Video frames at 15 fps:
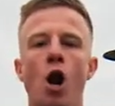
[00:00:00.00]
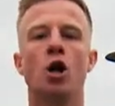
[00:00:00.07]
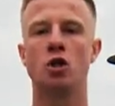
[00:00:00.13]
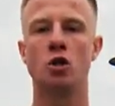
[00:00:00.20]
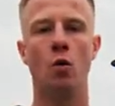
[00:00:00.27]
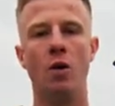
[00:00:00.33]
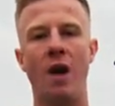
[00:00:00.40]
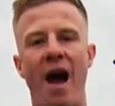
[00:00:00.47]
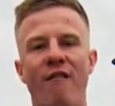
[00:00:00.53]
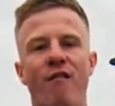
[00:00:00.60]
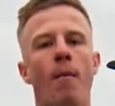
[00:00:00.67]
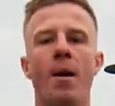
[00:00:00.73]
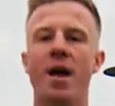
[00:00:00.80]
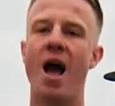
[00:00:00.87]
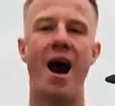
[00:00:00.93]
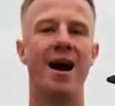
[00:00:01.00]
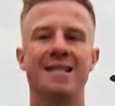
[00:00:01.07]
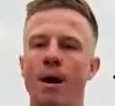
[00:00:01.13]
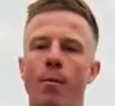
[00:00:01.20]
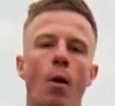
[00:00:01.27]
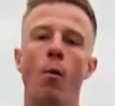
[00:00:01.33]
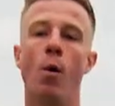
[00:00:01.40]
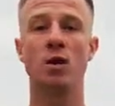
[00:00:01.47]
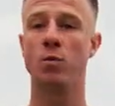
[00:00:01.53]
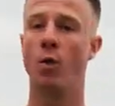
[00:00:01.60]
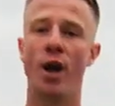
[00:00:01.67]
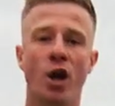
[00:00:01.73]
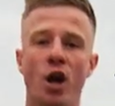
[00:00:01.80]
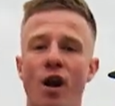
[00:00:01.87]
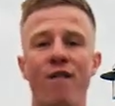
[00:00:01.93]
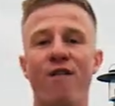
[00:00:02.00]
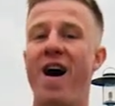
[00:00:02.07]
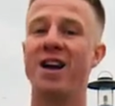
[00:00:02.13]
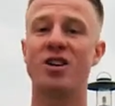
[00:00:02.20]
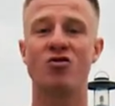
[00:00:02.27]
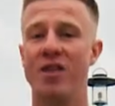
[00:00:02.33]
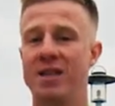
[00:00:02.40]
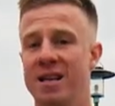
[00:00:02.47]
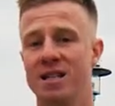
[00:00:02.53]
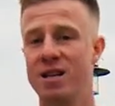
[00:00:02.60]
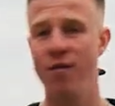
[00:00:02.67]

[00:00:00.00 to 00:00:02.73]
lost all life from my eyes How it was when I couldn't find strength